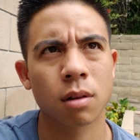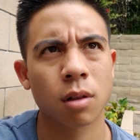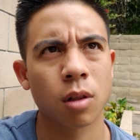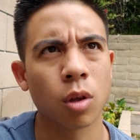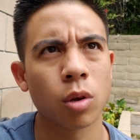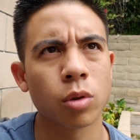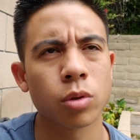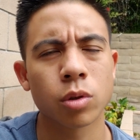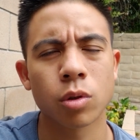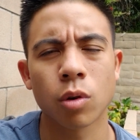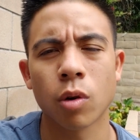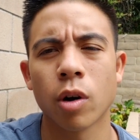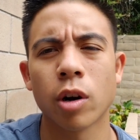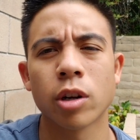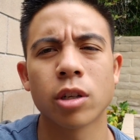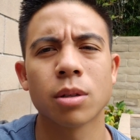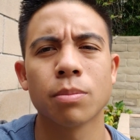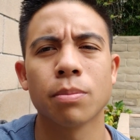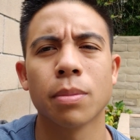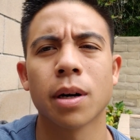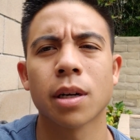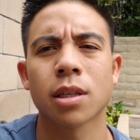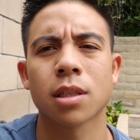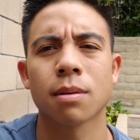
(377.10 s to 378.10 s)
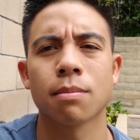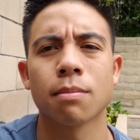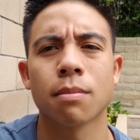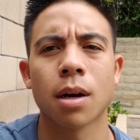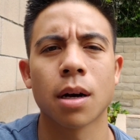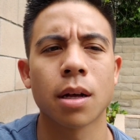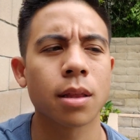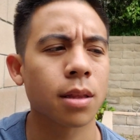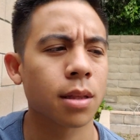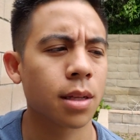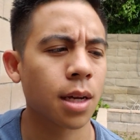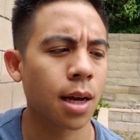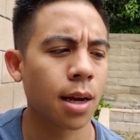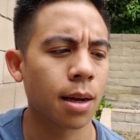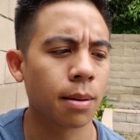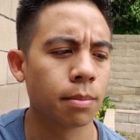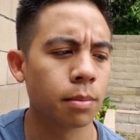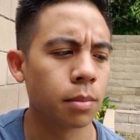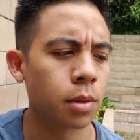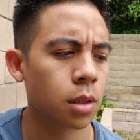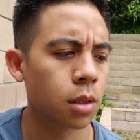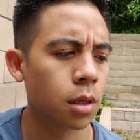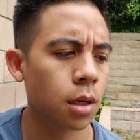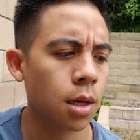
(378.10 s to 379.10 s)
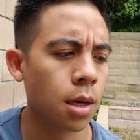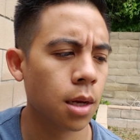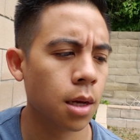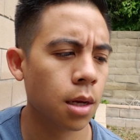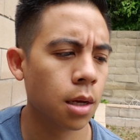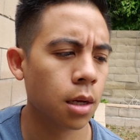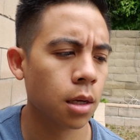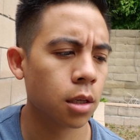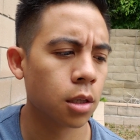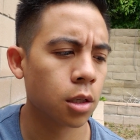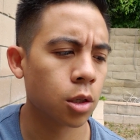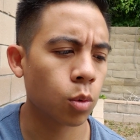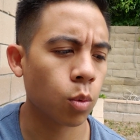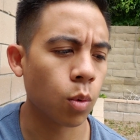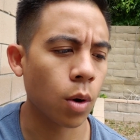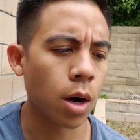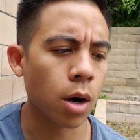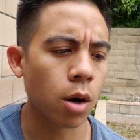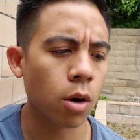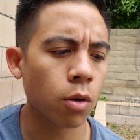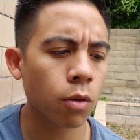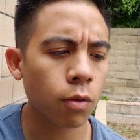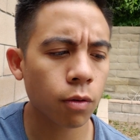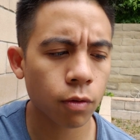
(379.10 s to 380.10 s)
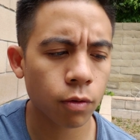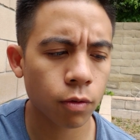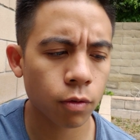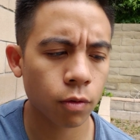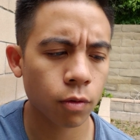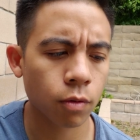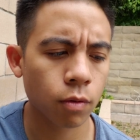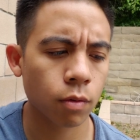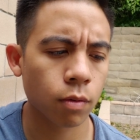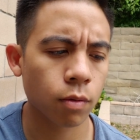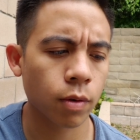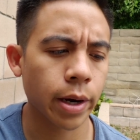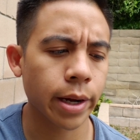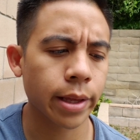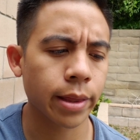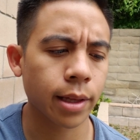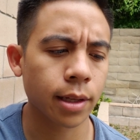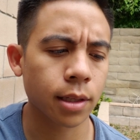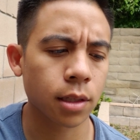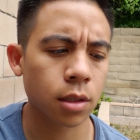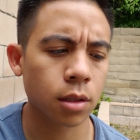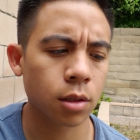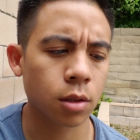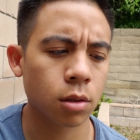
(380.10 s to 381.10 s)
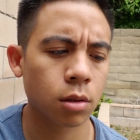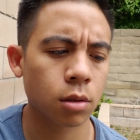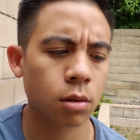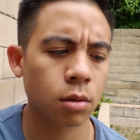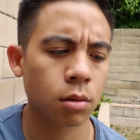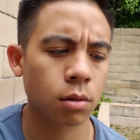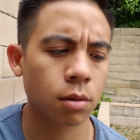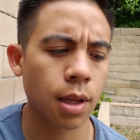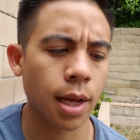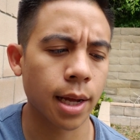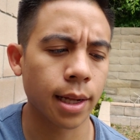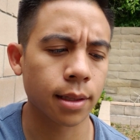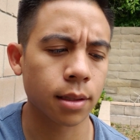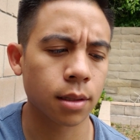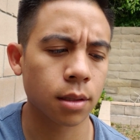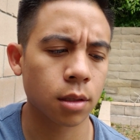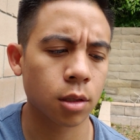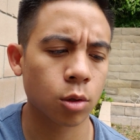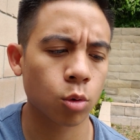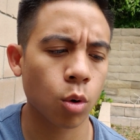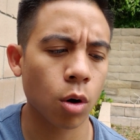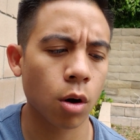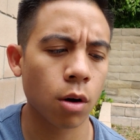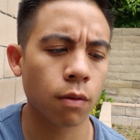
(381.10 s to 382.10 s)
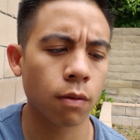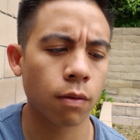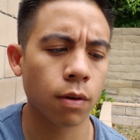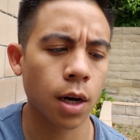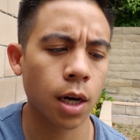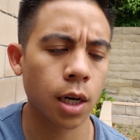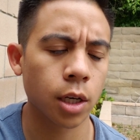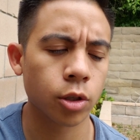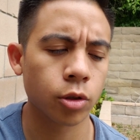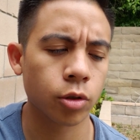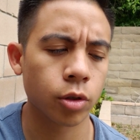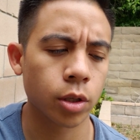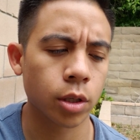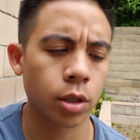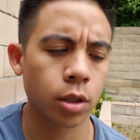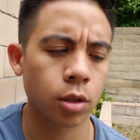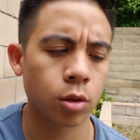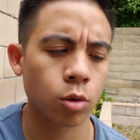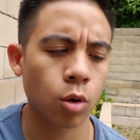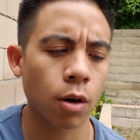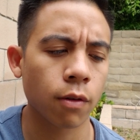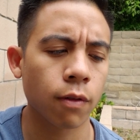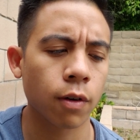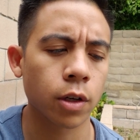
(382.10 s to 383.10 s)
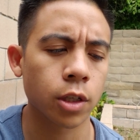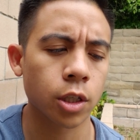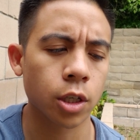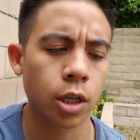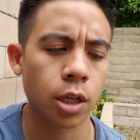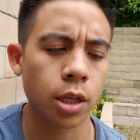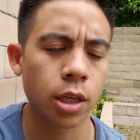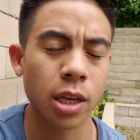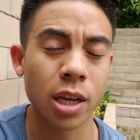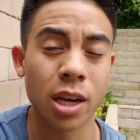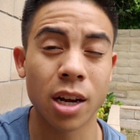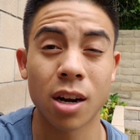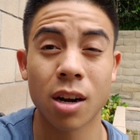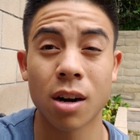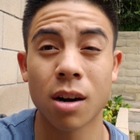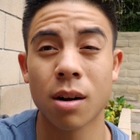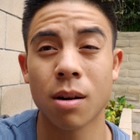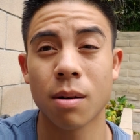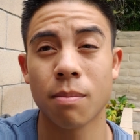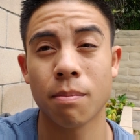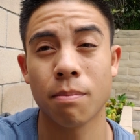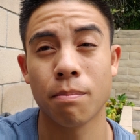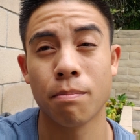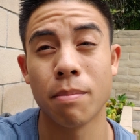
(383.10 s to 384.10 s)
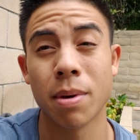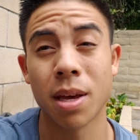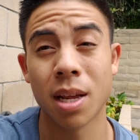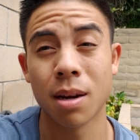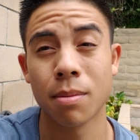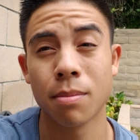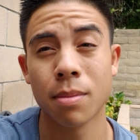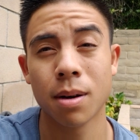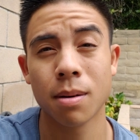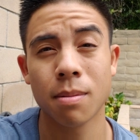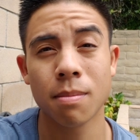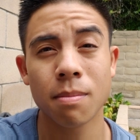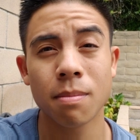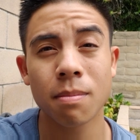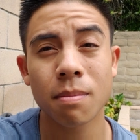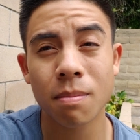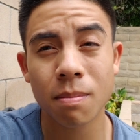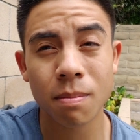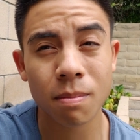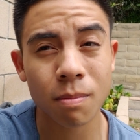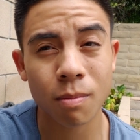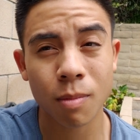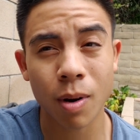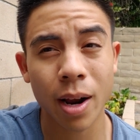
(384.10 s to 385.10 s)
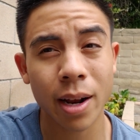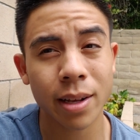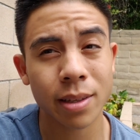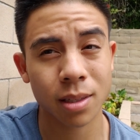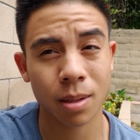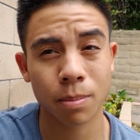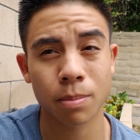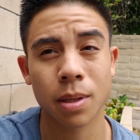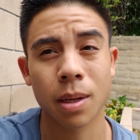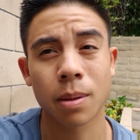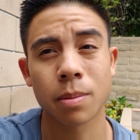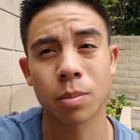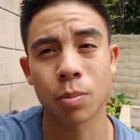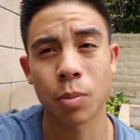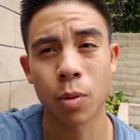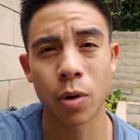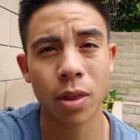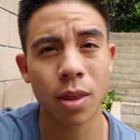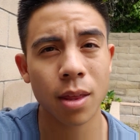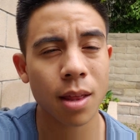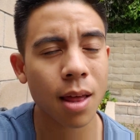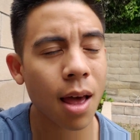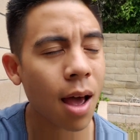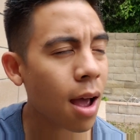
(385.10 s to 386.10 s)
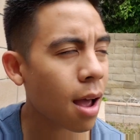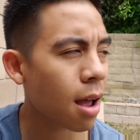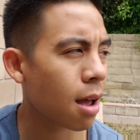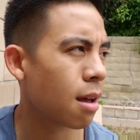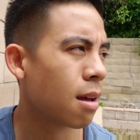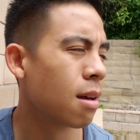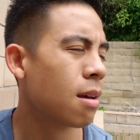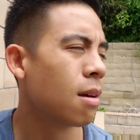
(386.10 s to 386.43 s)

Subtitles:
close to 100 bucks a month times 12, right? That's 1200 a year minimum, right? Sometimes more than that.